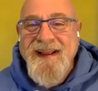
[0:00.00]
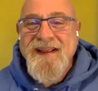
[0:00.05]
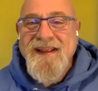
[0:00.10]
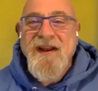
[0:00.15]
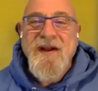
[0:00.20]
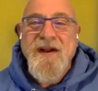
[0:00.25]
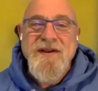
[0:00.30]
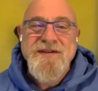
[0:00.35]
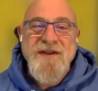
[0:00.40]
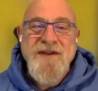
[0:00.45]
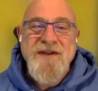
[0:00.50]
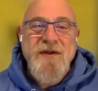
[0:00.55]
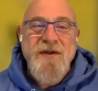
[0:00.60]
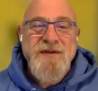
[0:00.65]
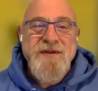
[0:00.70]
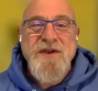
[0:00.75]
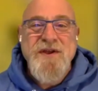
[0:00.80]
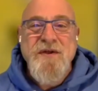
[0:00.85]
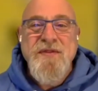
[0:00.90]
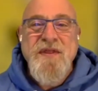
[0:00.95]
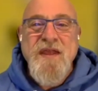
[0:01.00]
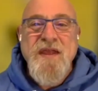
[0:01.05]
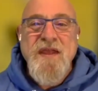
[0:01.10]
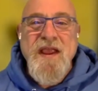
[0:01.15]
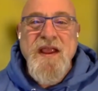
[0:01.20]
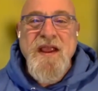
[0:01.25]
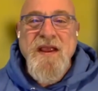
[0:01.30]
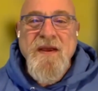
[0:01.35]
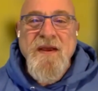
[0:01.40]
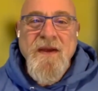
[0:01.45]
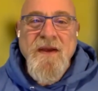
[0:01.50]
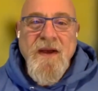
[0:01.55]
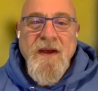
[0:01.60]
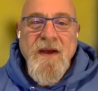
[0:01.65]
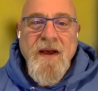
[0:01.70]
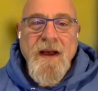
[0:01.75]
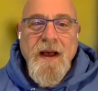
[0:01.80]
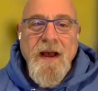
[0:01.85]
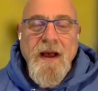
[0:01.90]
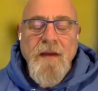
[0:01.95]
you know. So so the
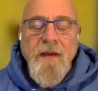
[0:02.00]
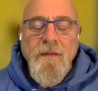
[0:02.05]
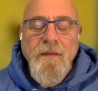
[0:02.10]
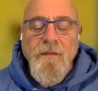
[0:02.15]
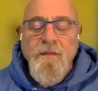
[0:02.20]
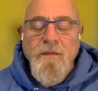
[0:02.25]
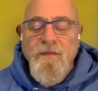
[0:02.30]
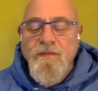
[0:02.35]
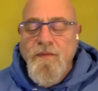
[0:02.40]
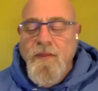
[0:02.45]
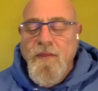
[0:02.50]
um,